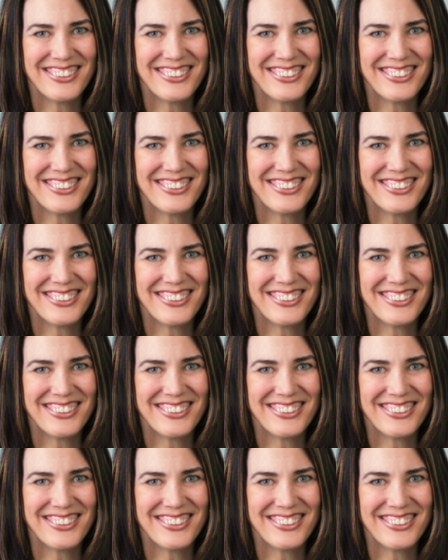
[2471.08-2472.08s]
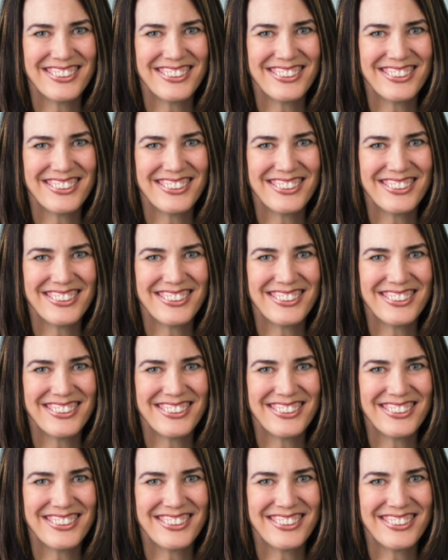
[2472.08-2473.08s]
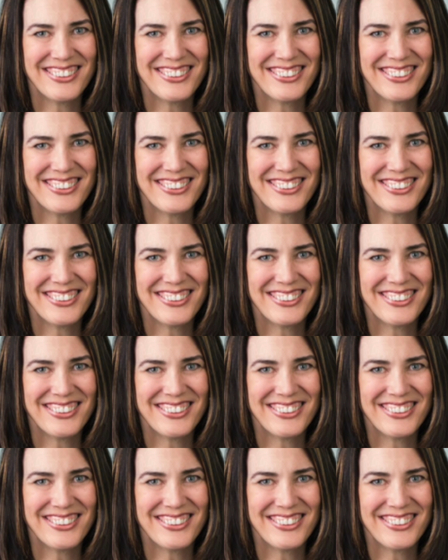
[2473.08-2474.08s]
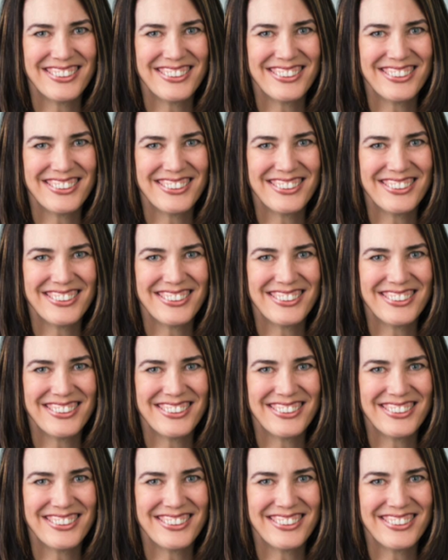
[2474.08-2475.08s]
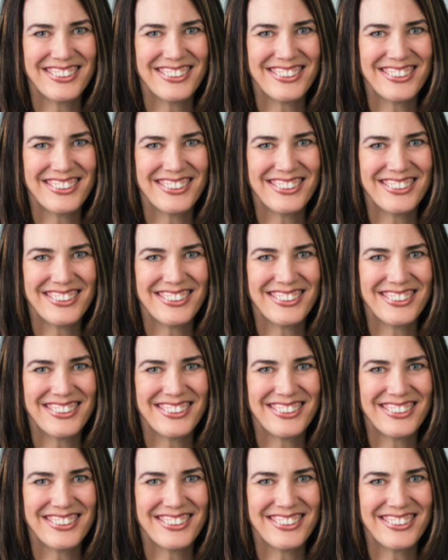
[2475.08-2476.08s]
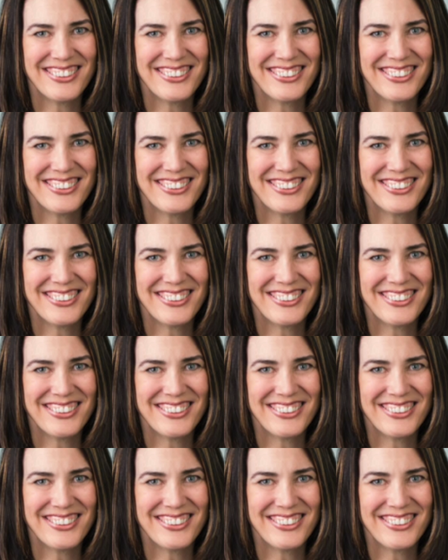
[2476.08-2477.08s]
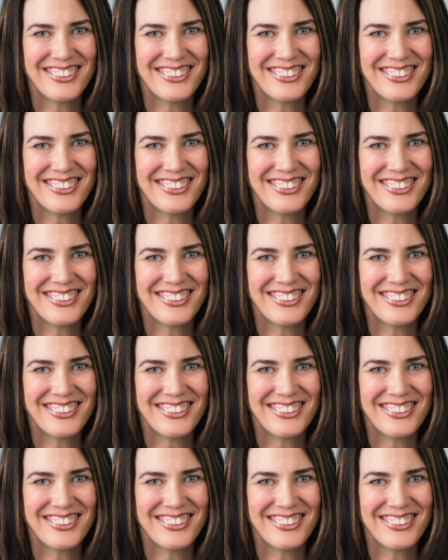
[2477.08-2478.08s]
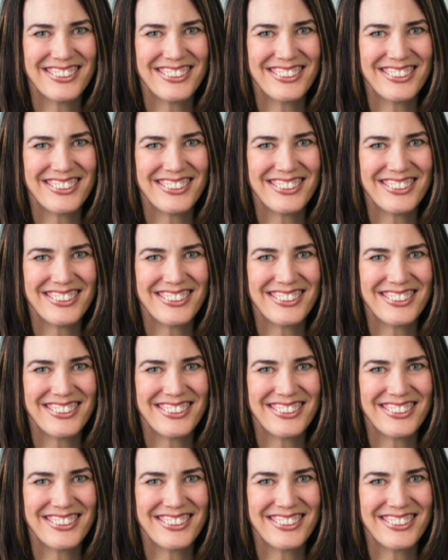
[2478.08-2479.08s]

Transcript: [no speech]